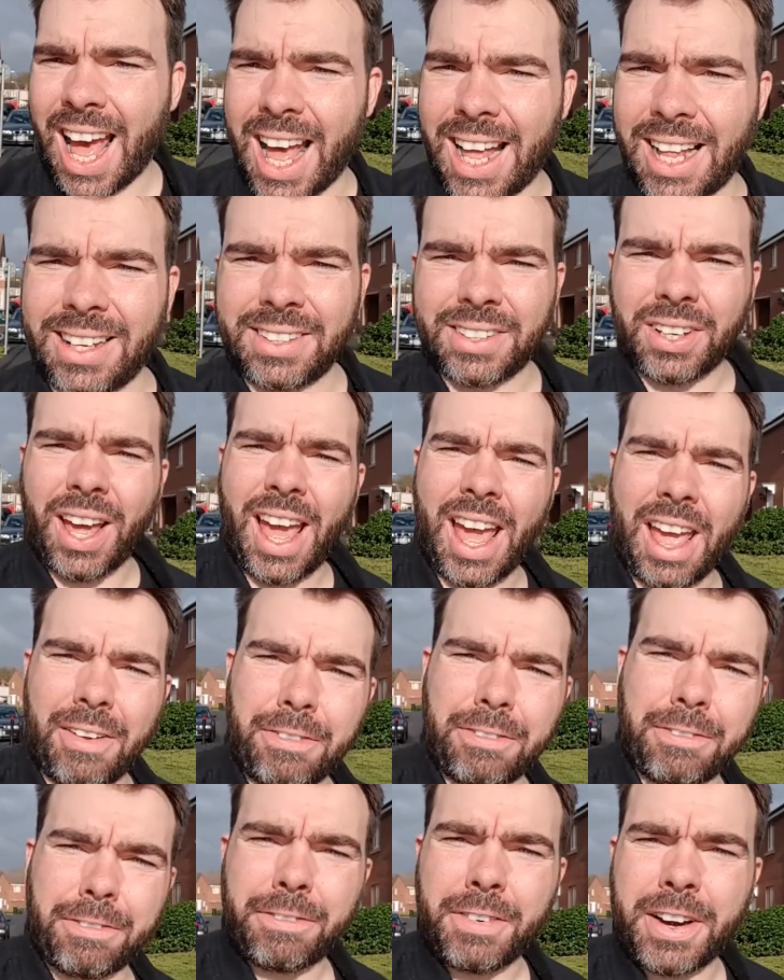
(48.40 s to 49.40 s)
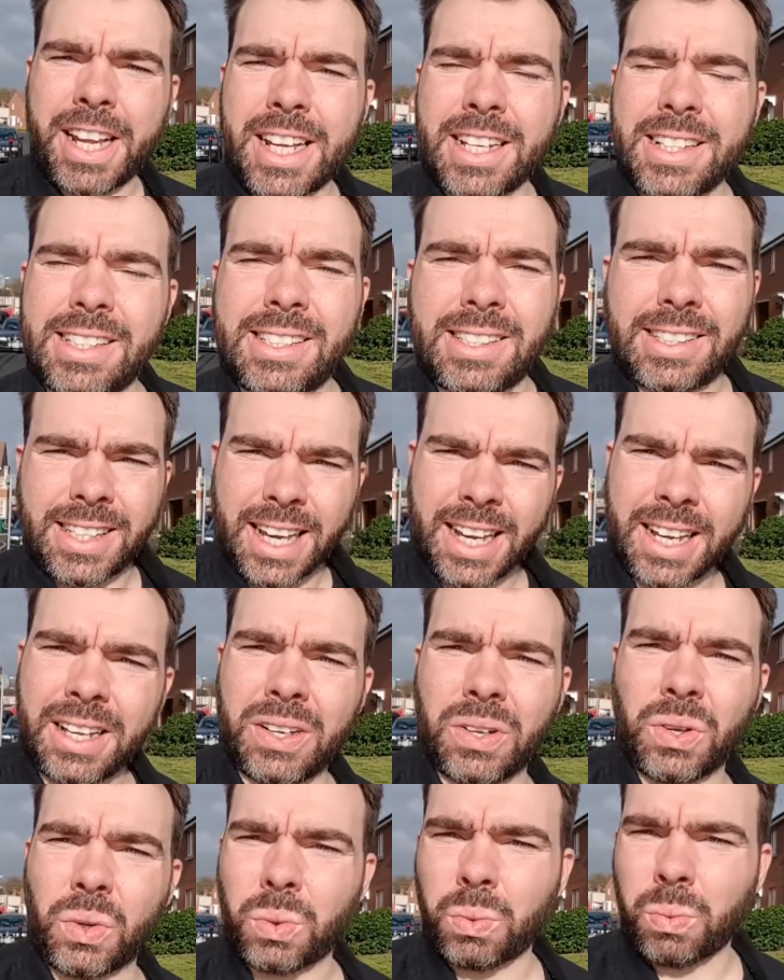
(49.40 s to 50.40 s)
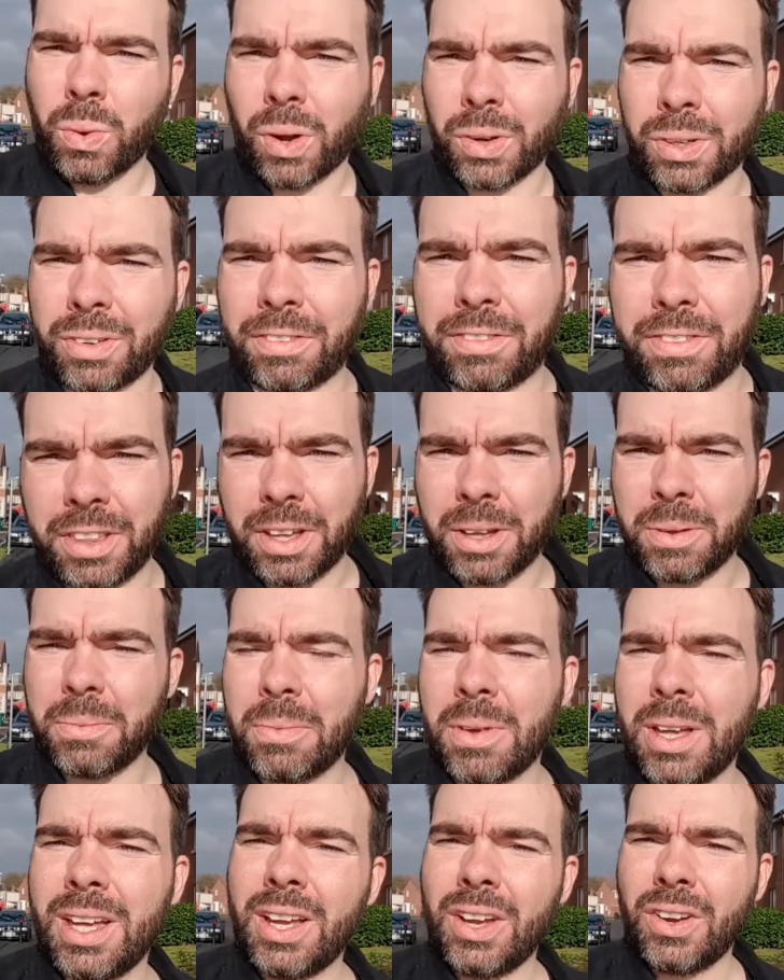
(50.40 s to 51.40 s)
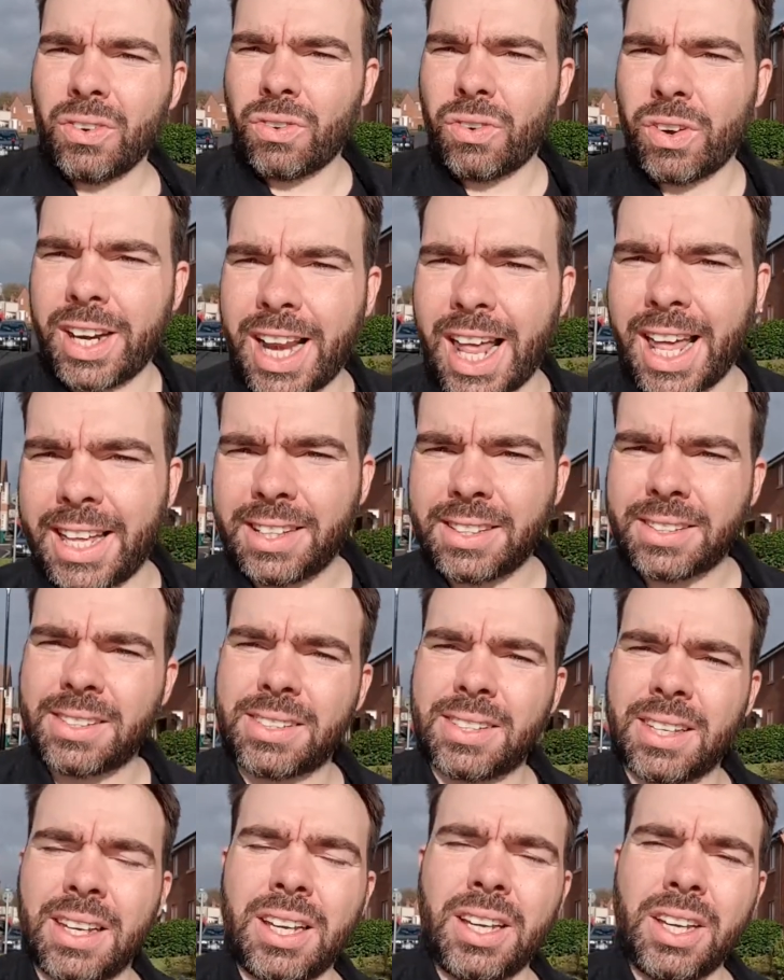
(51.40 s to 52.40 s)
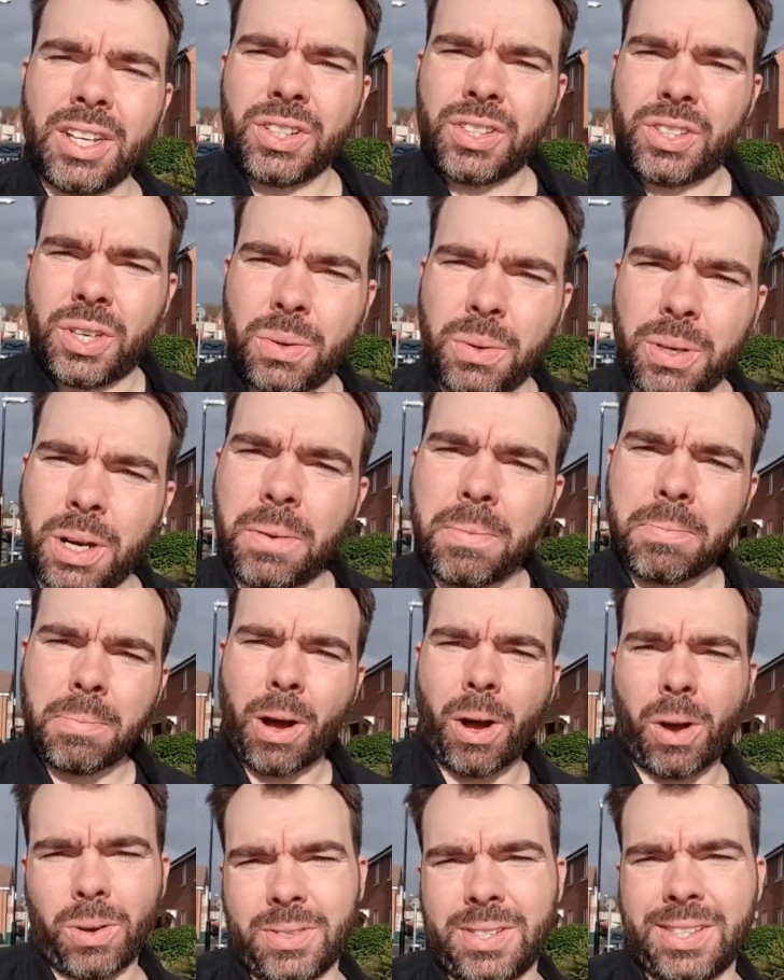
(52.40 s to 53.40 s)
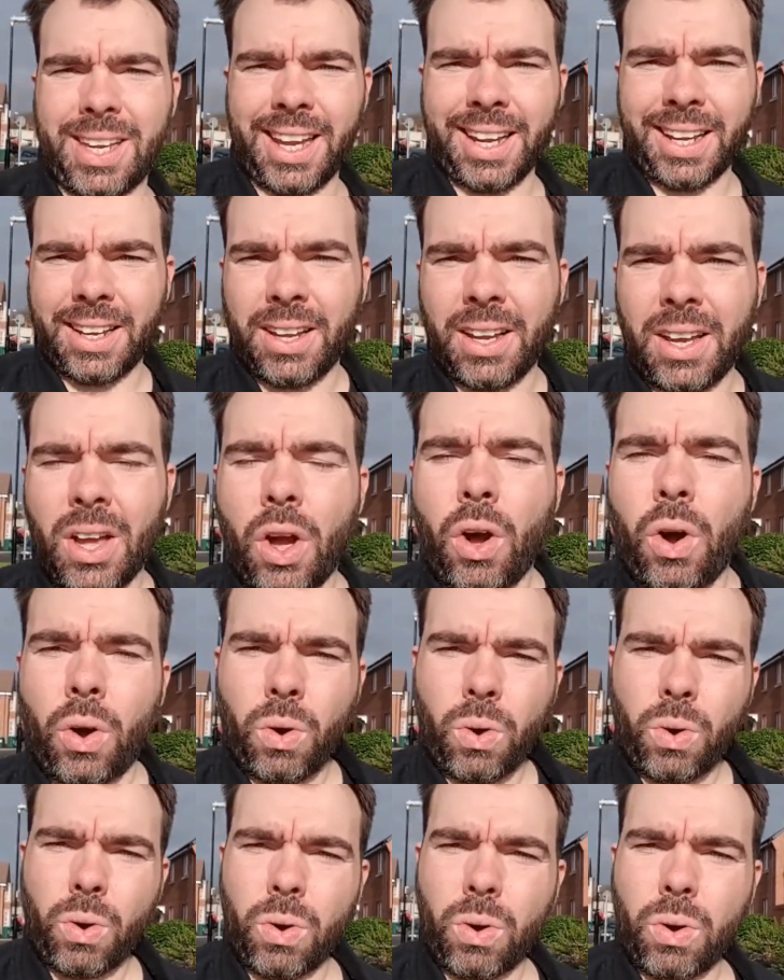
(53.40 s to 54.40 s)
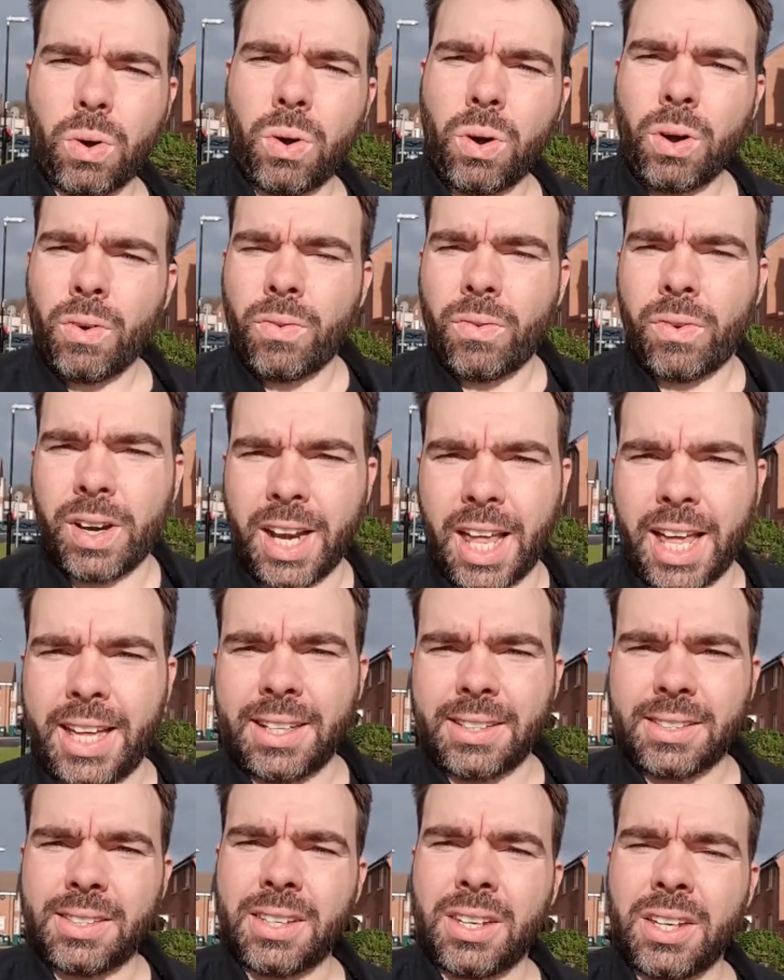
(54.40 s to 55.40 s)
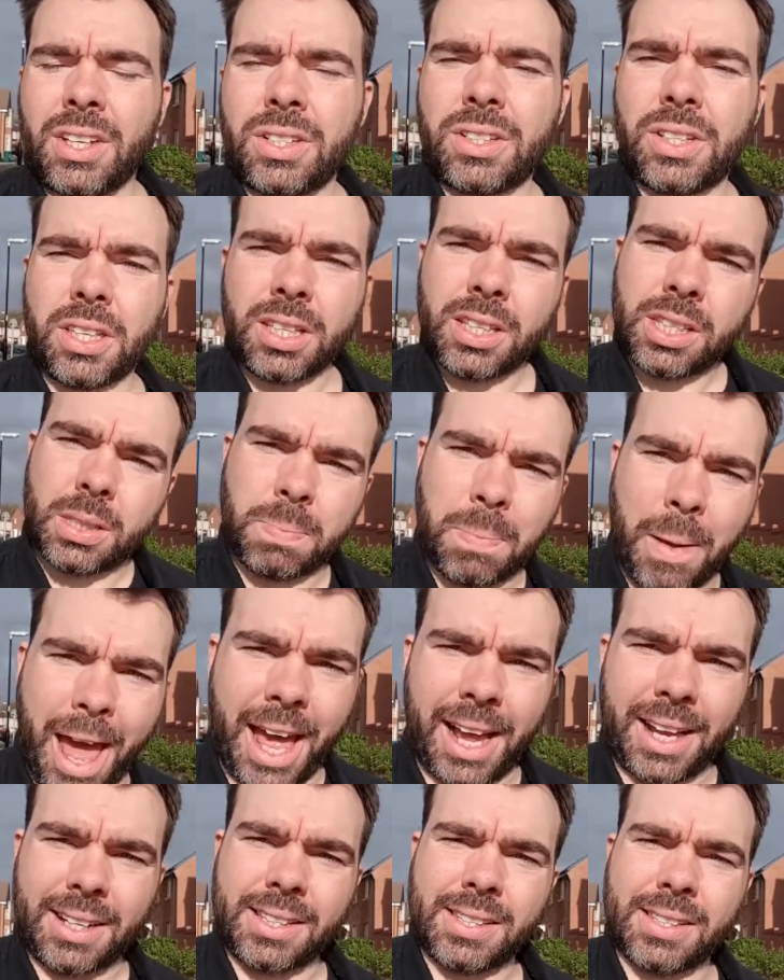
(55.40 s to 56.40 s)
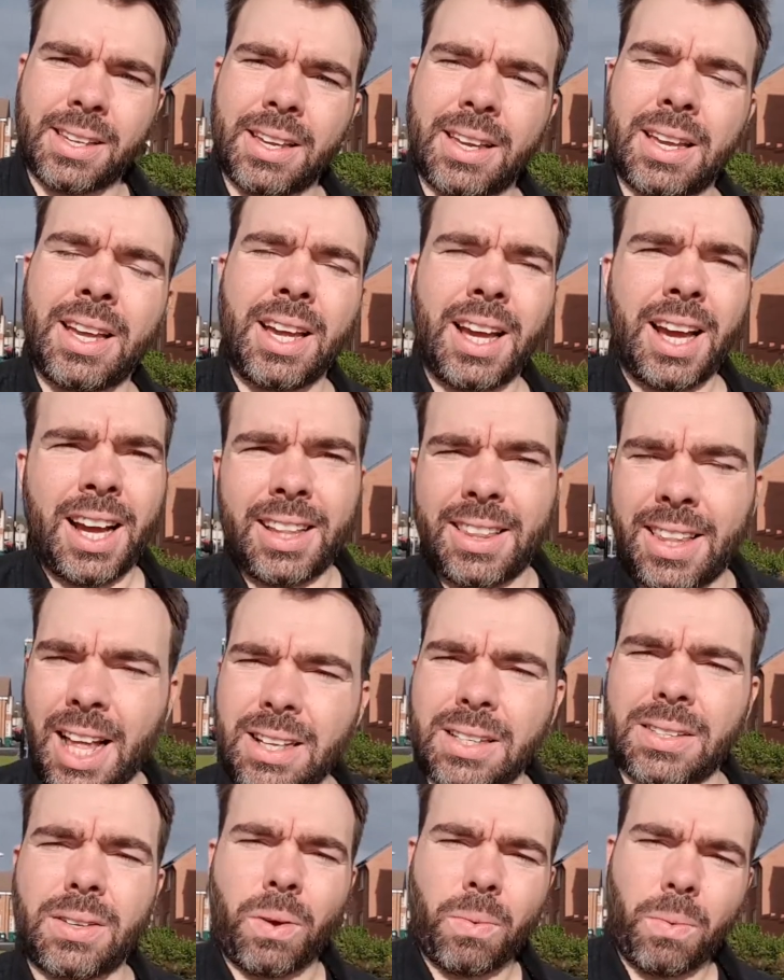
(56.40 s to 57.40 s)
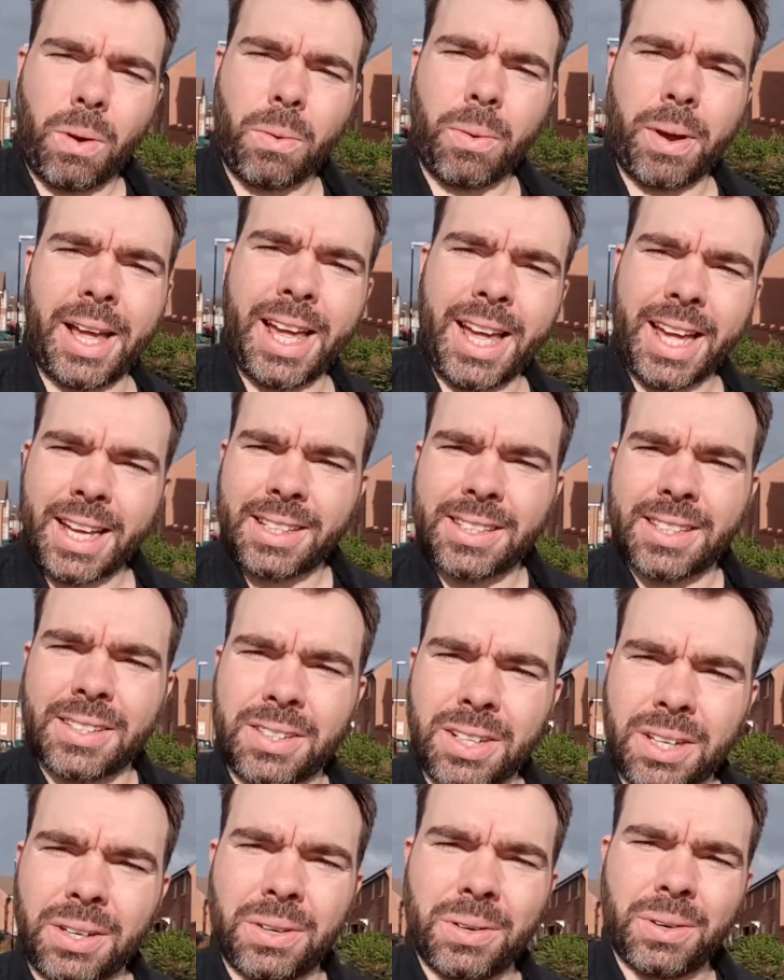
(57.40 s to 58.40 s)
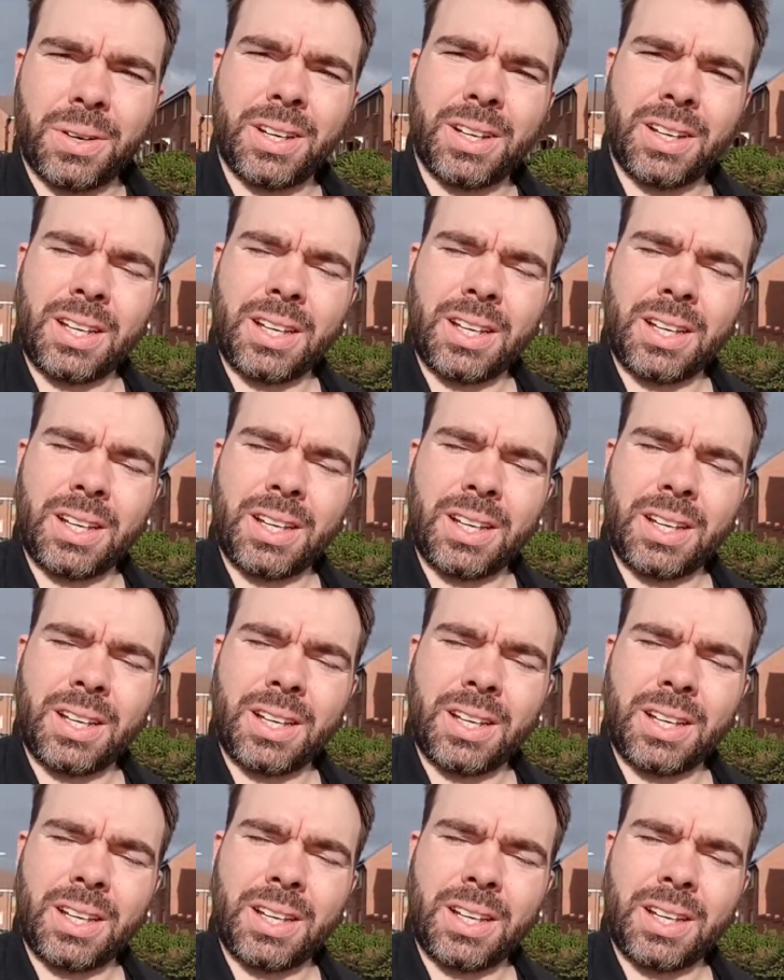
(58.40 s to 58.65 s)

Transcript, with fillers: And every single one of them relates to an unboxing or relates to the specs. And that's not what we're here to do.